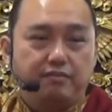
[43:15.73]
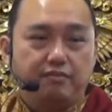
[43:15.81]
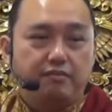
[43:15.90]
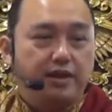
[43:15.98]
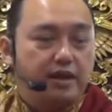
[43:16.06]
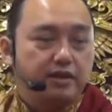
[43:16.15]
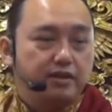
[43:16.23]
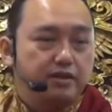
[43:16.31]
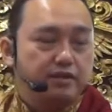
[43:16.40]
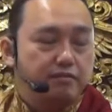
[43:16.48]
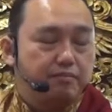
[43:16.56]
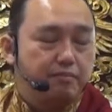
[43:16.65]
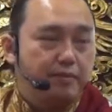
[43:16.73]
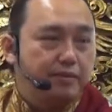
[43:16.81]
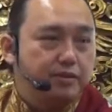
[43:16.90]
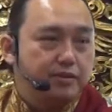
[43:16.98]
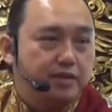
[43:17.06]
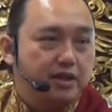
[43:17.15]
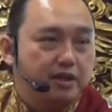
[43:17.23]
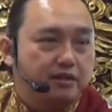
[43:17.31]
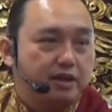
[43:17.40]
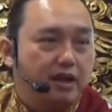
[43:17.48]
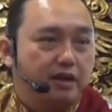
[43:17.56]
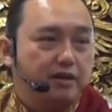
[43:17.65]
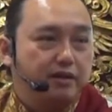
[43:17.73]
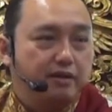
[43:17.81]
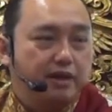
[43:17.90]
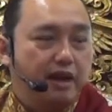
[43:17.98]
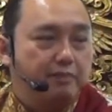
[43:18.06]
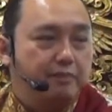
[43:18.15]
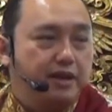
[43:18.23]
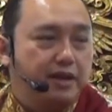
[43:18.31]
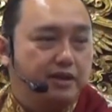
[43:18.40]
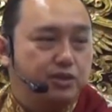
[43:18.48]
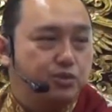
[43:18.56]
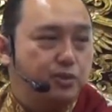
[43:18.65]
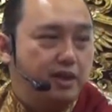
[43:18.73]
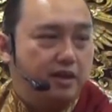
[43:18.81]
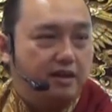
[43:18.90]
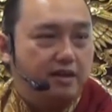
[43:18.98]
Make people's tongue happy and sweet.